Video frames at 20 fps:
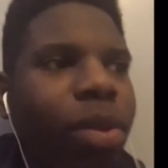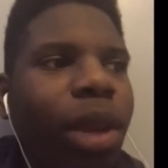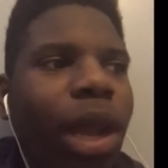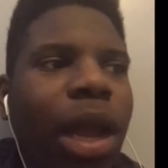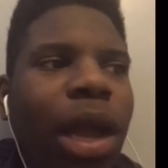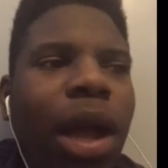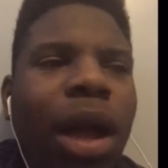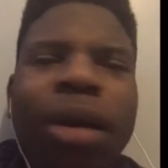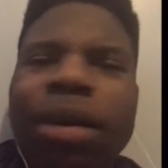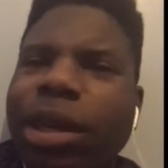
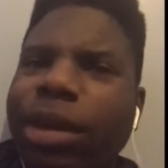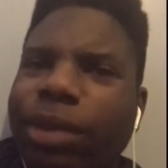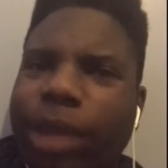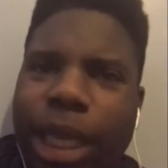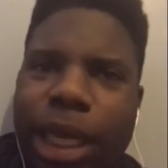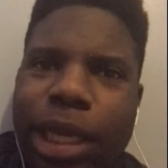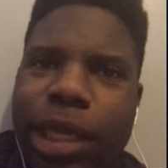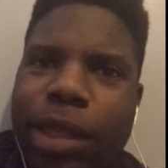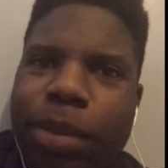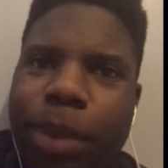I don't even
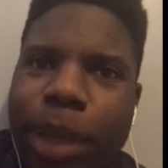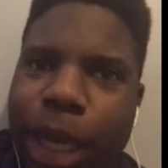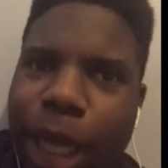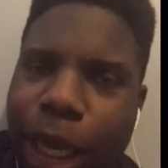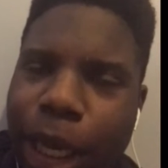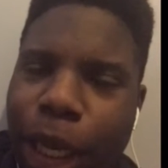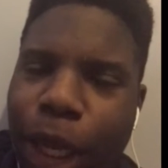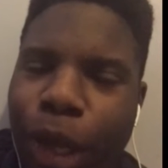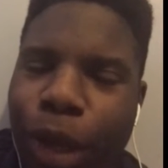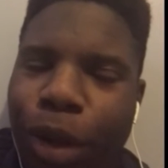think it's been
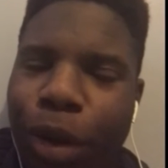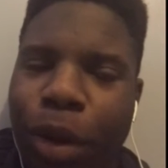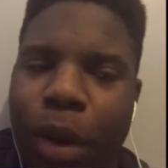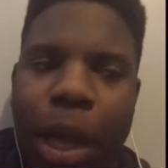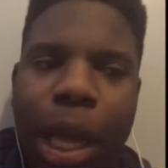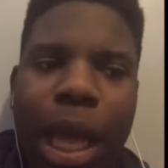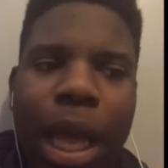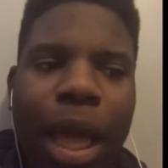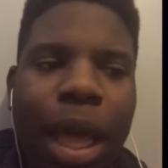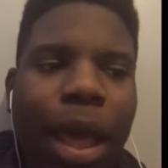that long.
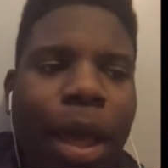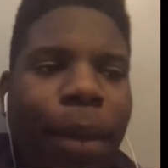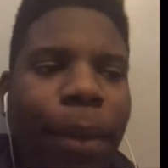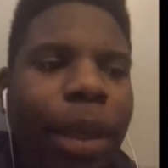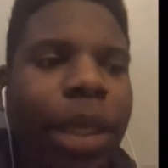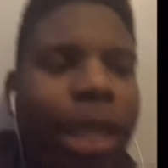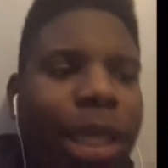But